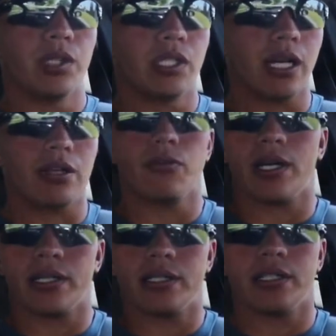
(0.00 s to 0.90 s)
You gotta
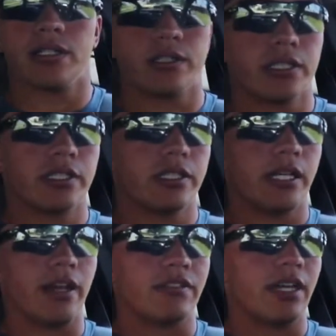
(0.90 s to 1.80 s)
want your,
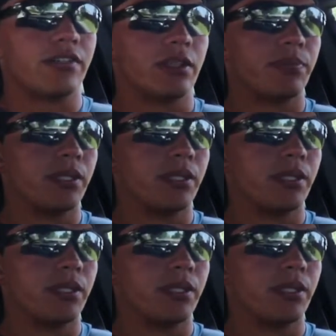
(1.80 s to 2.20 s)
you have to have the